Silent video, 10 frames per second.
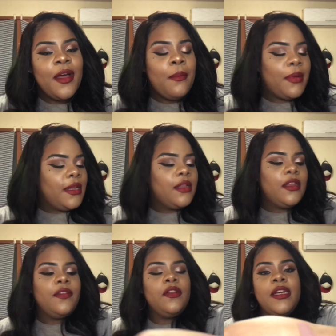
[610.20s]
but
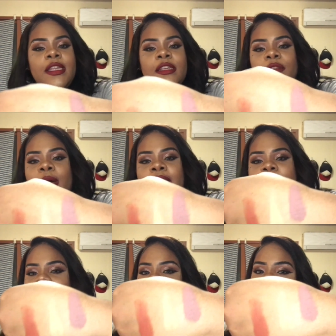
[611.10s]
if you look at that swatch,
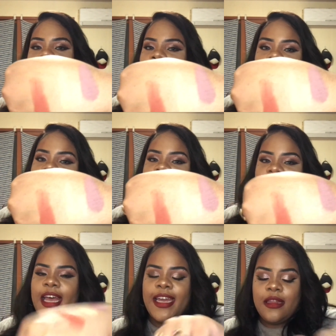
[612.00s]
that's not as
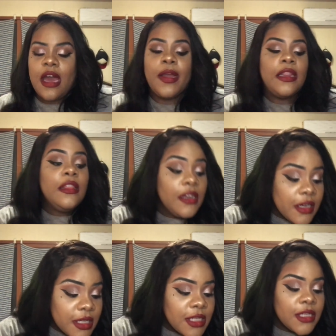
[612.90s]
light as how it
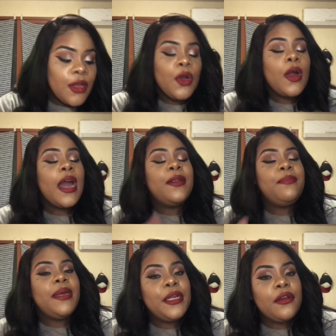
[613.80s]
looks or how it
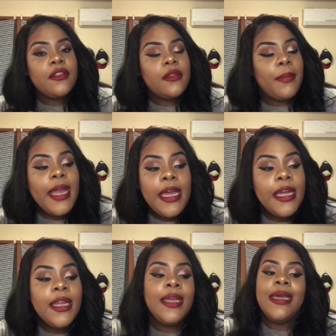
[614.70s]
appears in the
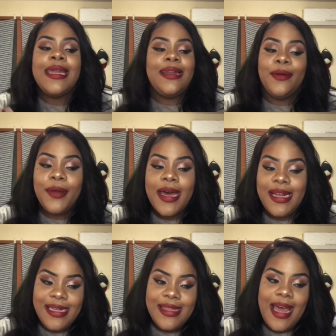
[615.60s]
pan. And I don't know how
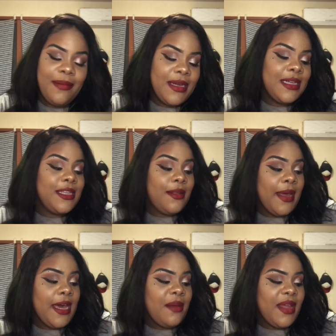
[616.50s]
they did that, because in the
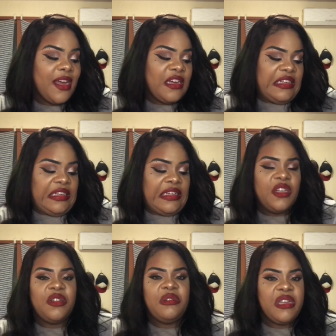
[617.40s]
pan I'm like,
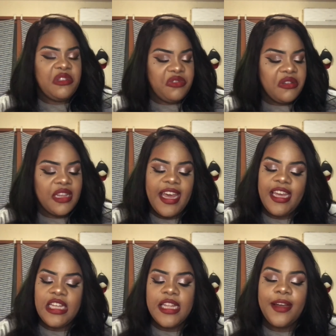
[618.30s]
oh, that's real
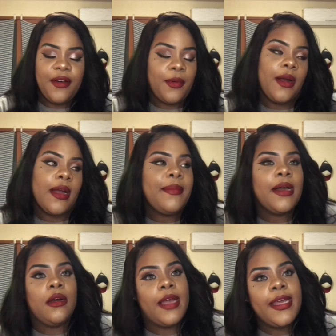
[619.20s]
light, it's not gonna work, I'm
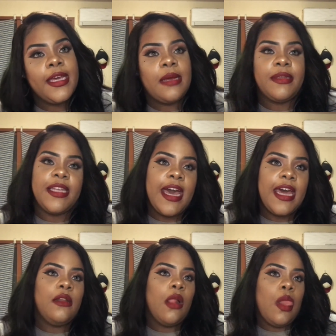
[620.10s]
not gonna like it, I'm
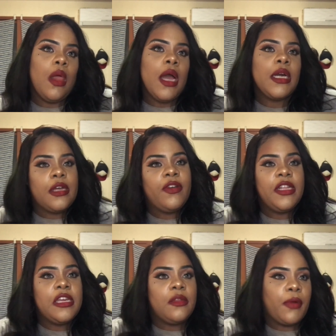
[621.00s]
sad, because I really
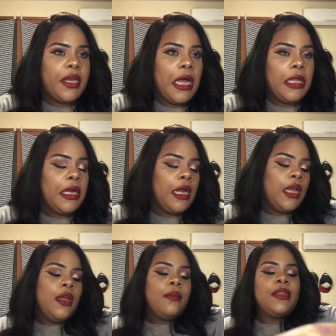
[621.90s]
think it's a pretty color.
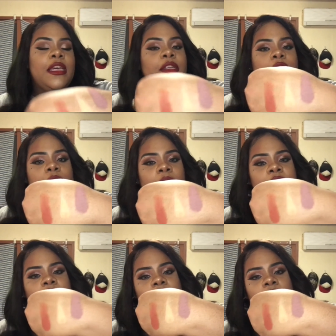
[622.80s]
But then you swatch
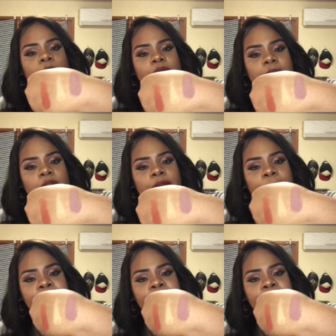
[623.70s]
it and it's like, wait a minute,